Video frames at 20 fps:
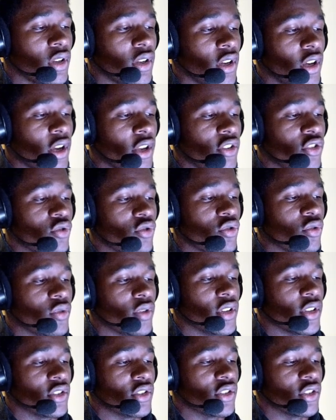and you do
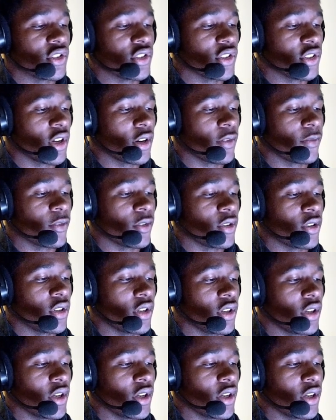this discovered